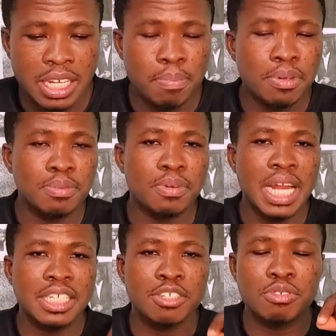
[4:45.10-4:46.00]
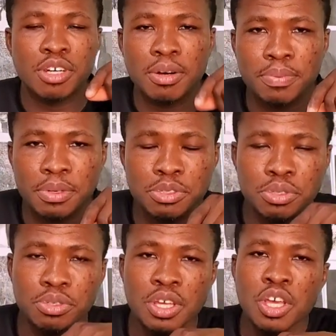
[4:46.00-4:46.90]
The post-production will help you
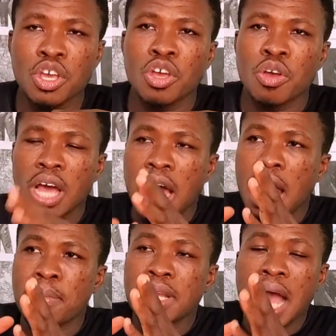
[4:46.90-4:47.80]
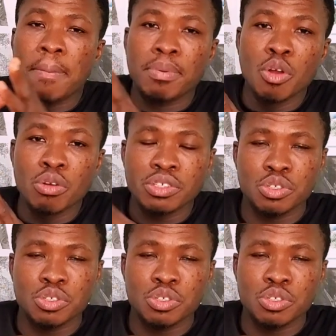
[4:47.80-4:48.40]
to upload.